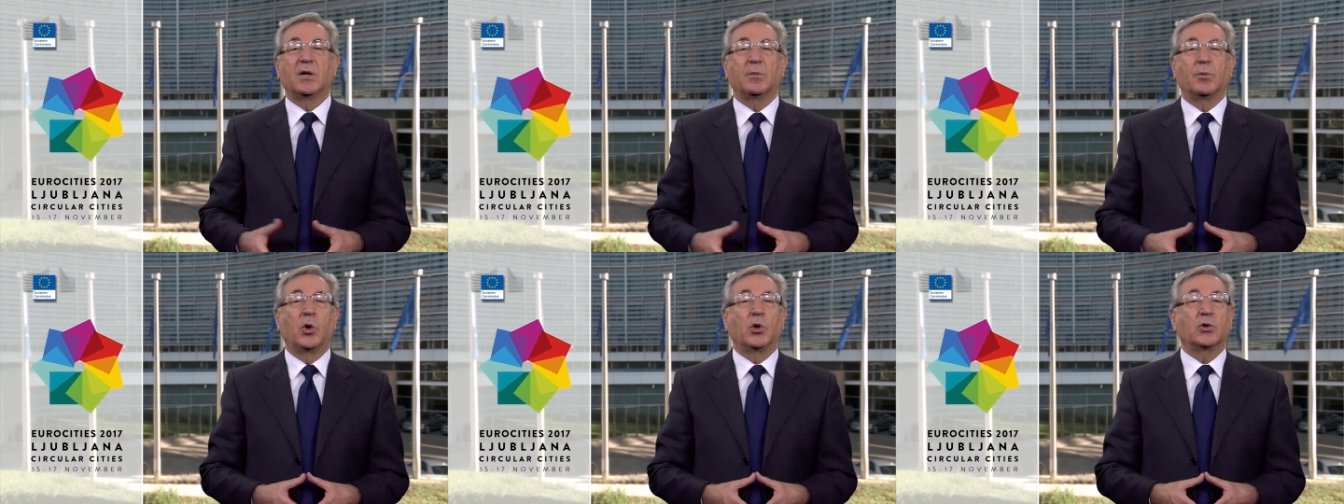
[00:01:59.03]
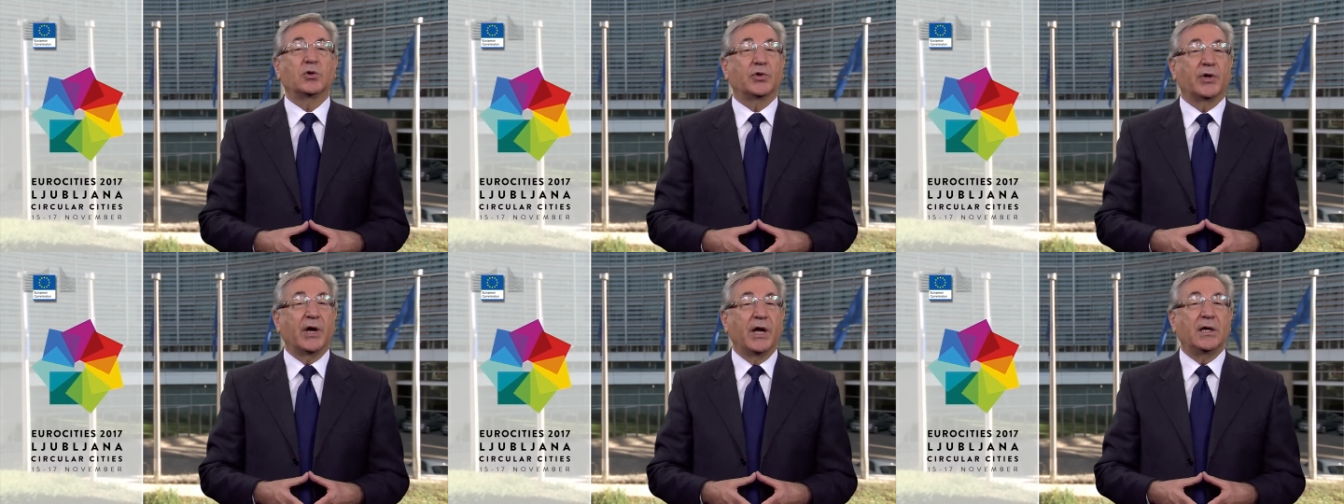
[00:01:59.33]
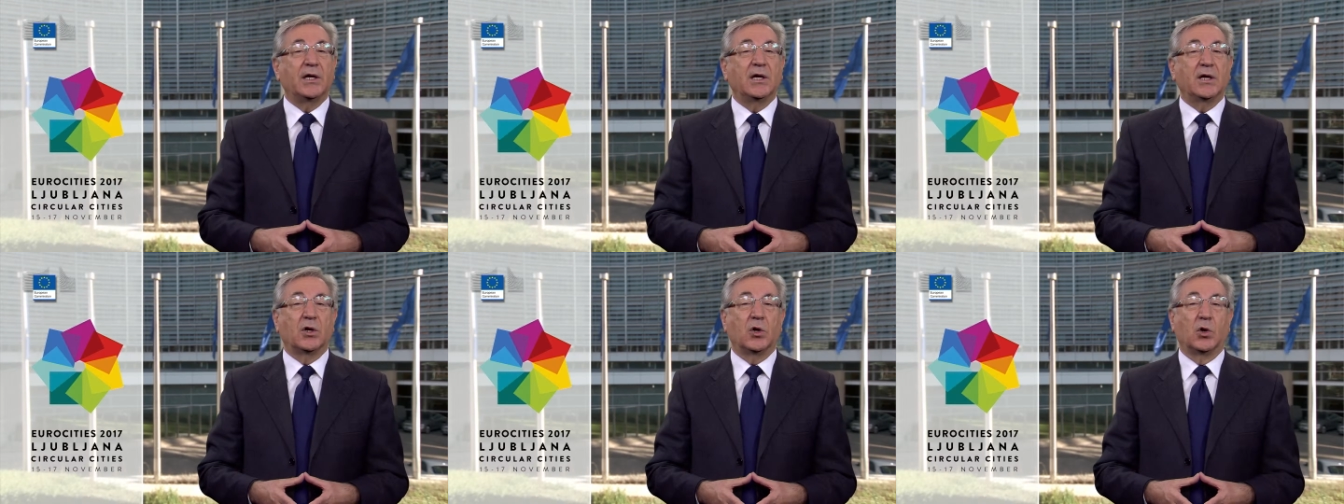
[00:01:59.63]
more
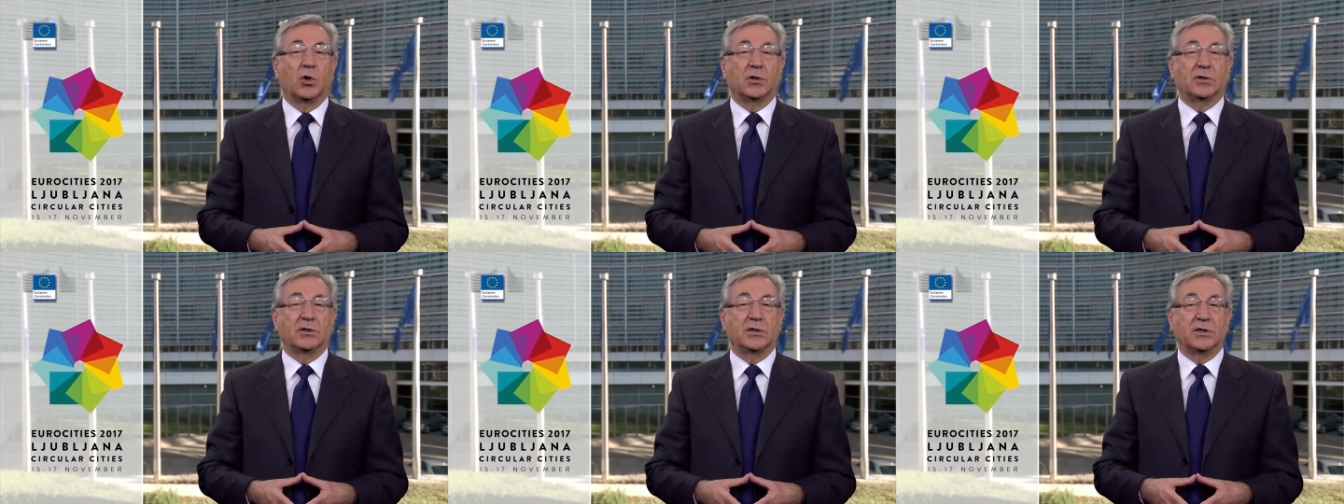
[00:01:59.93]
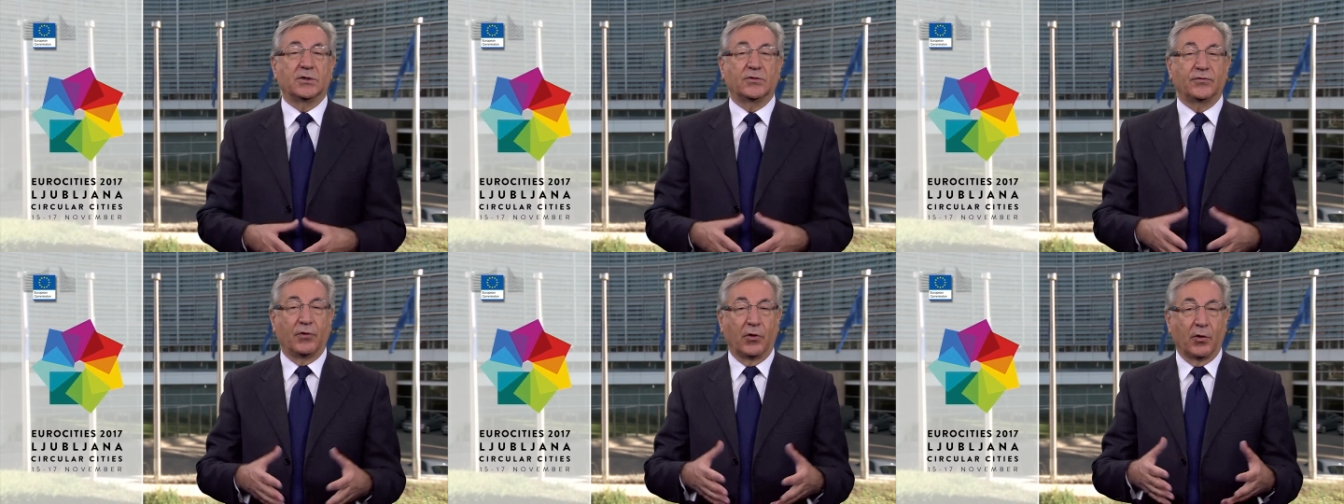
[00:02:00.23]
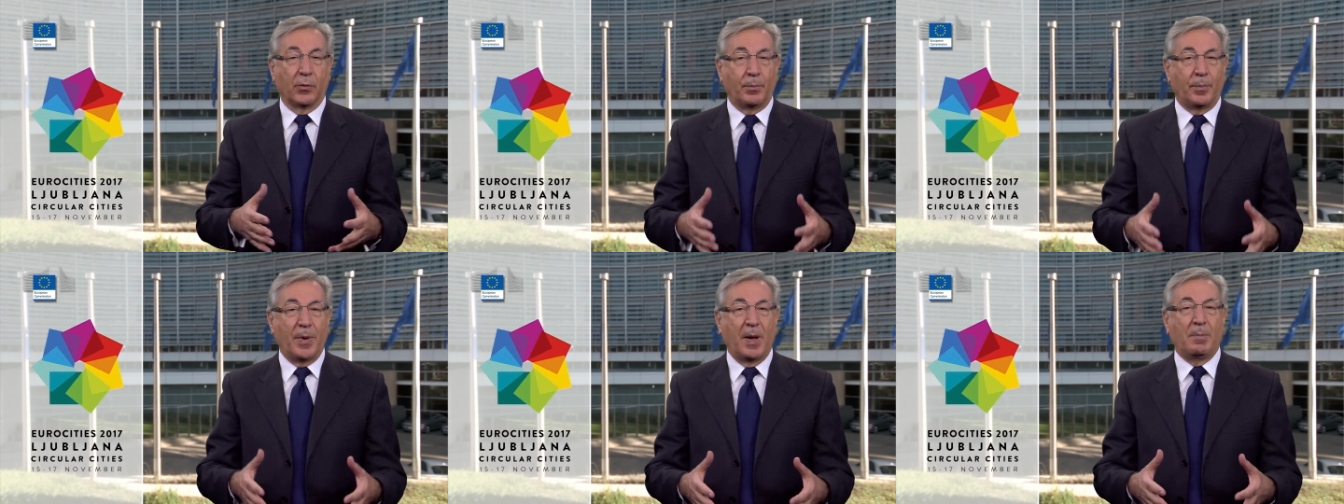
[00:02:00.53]
training courses for
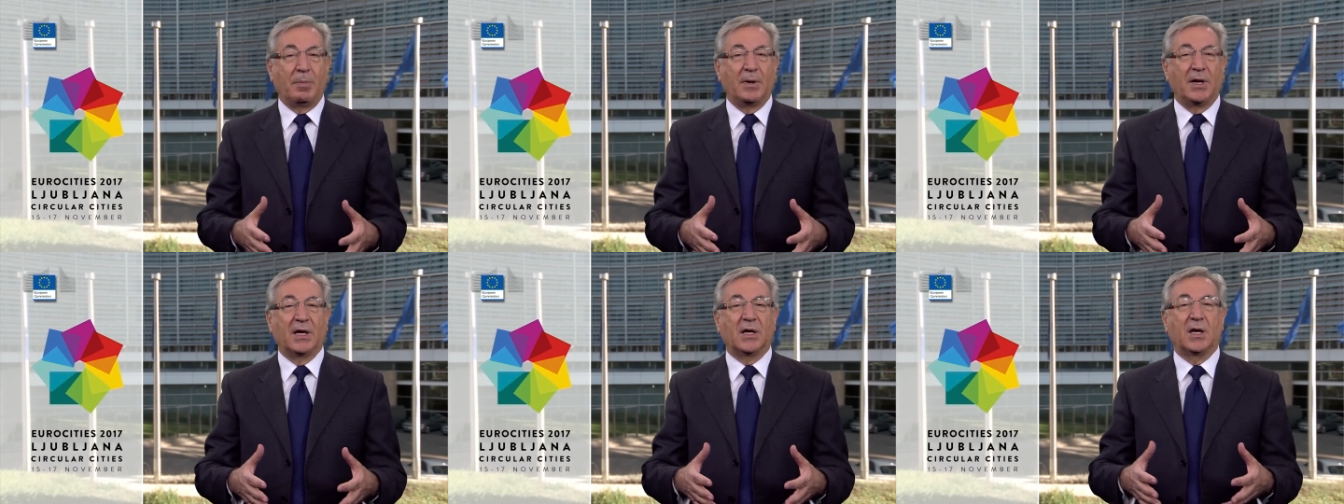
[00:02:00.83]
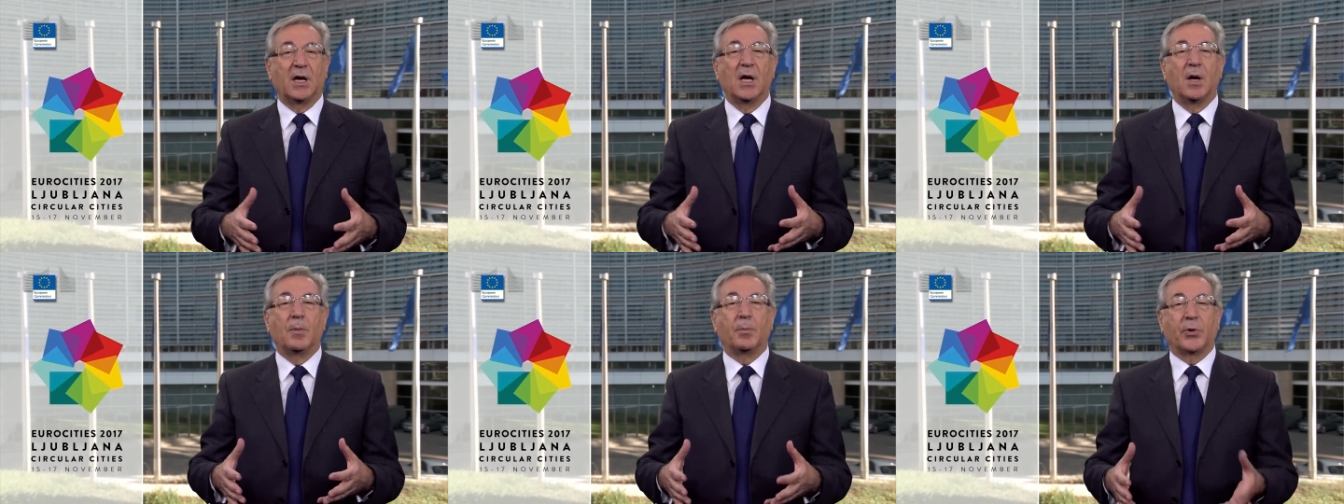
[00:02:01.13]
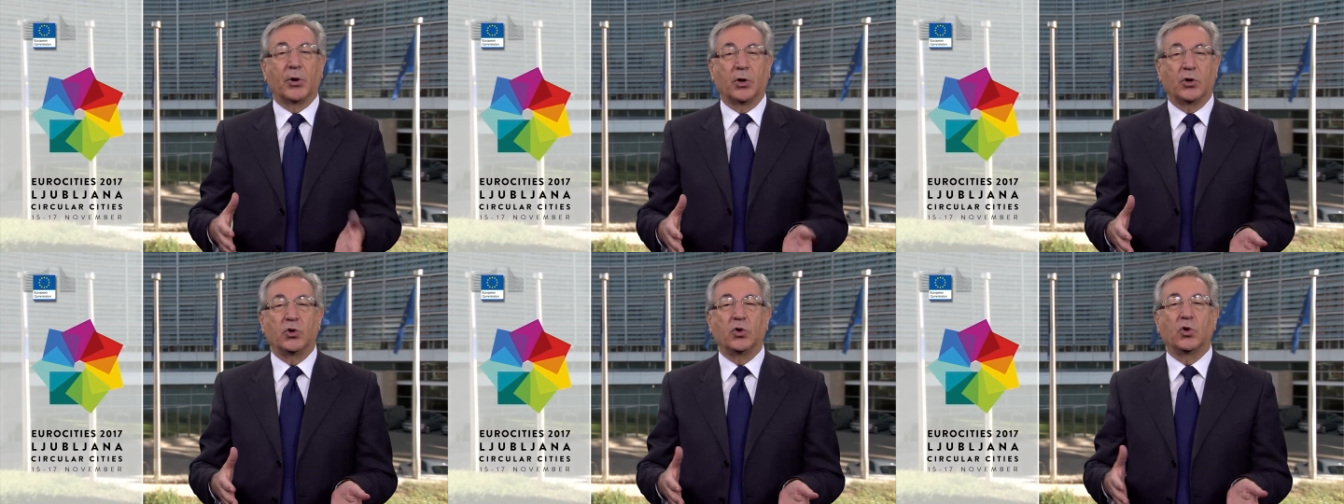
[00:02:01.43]
public
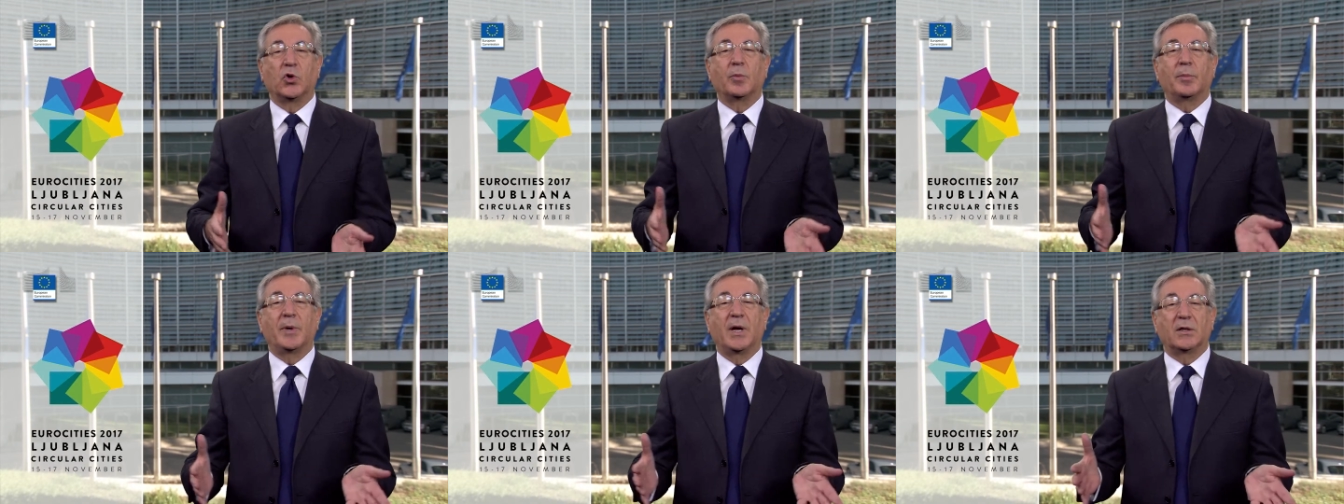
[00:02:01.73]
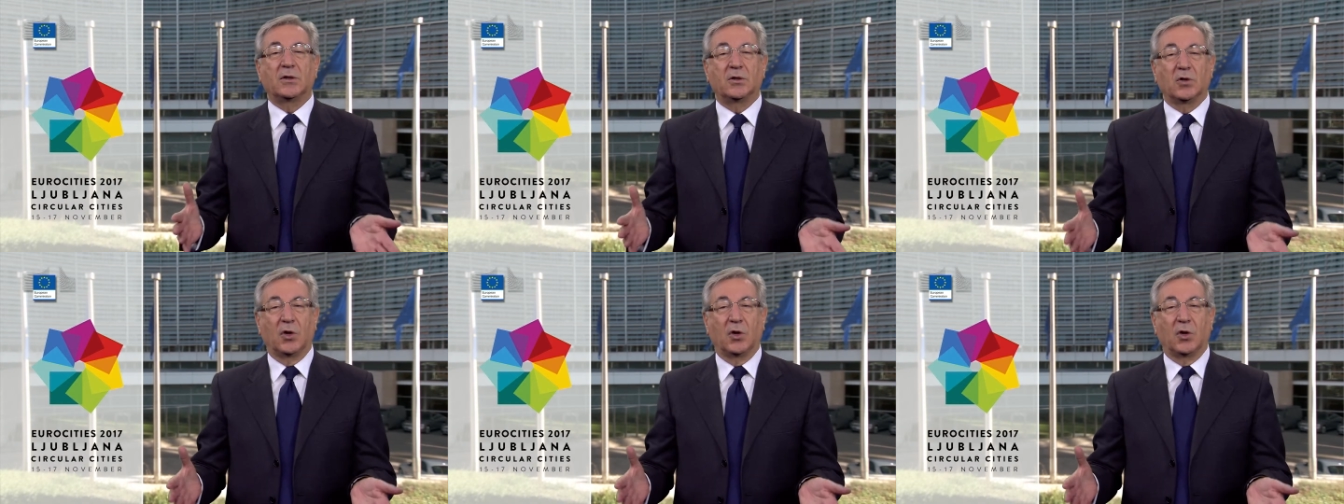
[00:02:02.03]
procurement